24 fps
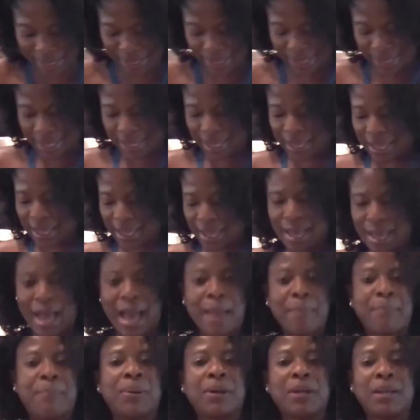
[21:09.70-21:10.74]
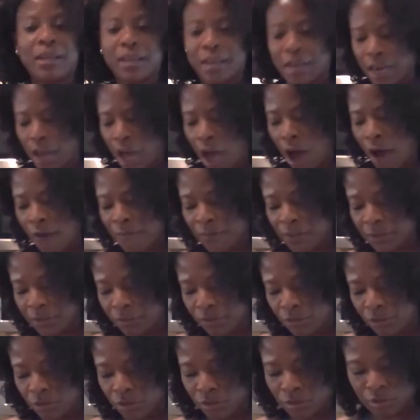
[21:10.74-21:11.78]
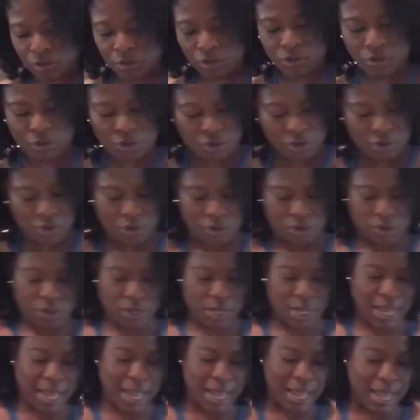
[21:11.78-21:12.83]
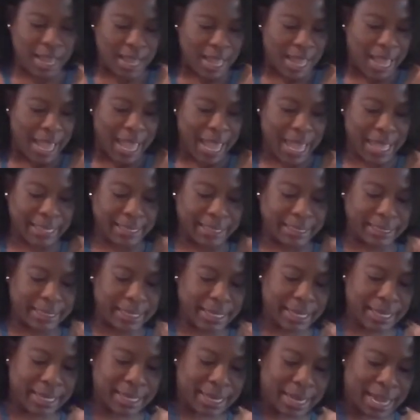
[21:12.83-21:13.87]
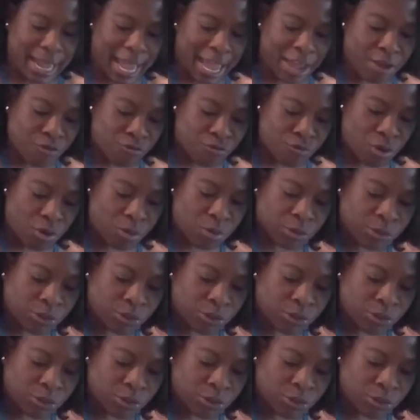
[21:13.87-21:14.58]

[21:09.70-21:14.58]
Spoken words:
I put it in the oven and did a roast of